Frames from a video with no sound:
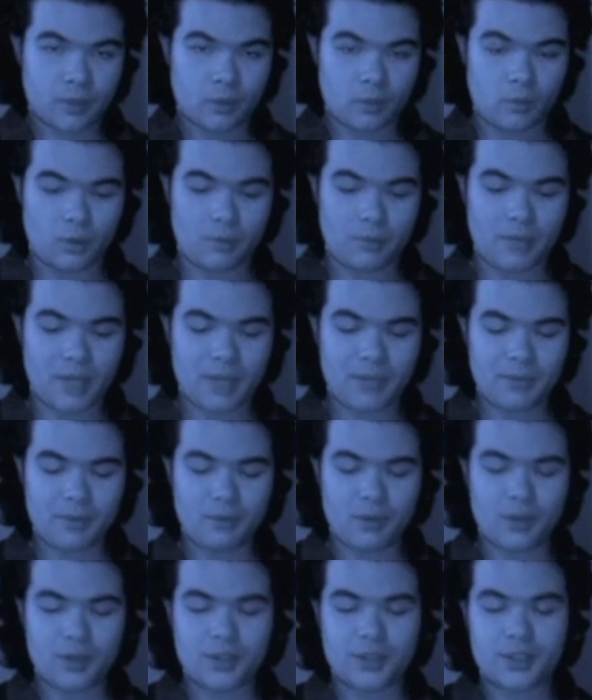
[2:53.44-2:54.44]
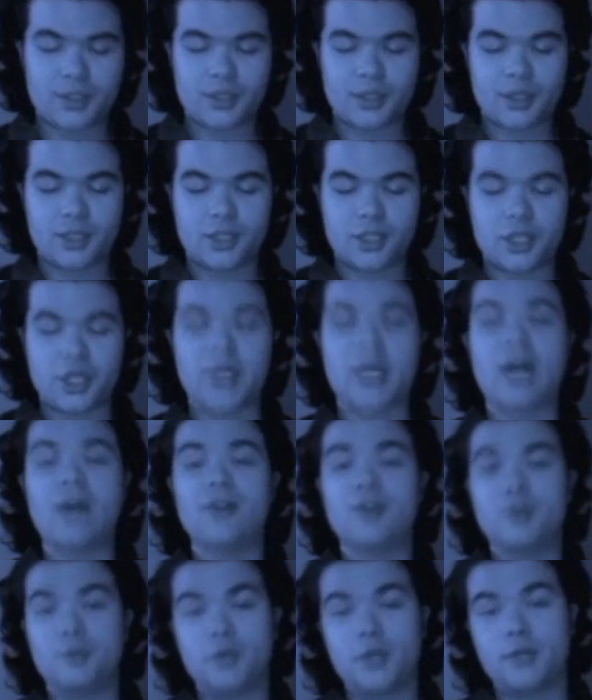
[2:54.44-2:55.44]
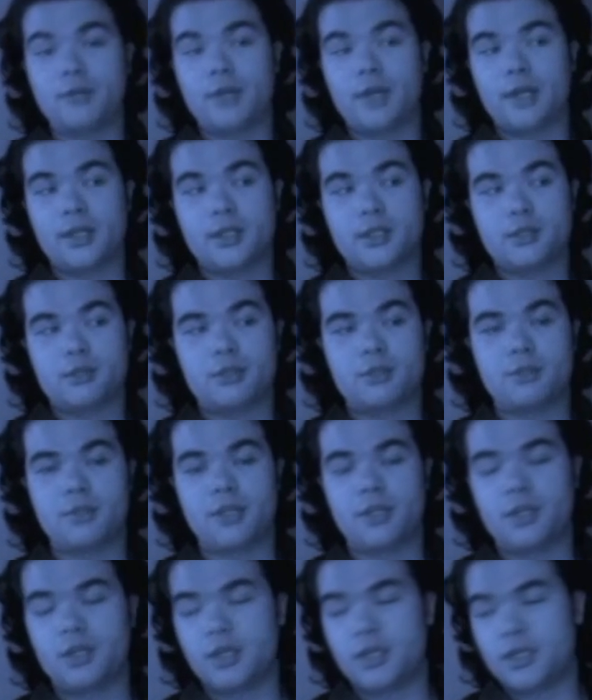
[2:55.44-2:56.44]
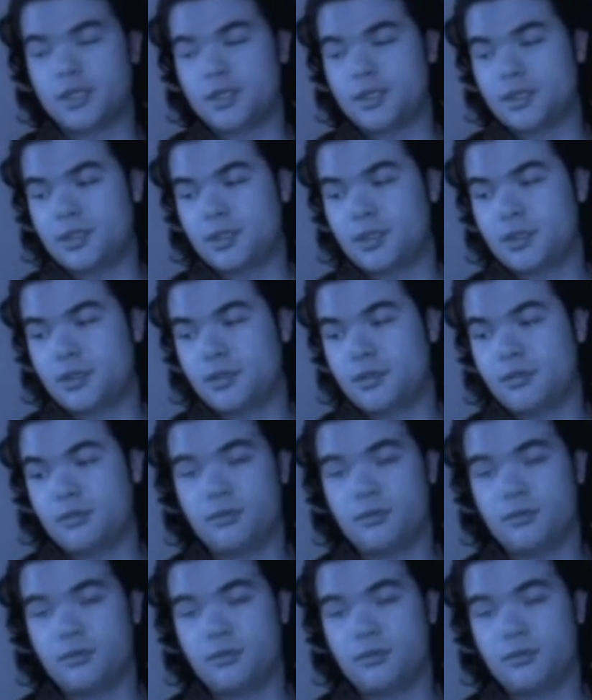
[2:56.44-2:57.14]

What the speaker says: What made me want to check out The Pretty Reckless was because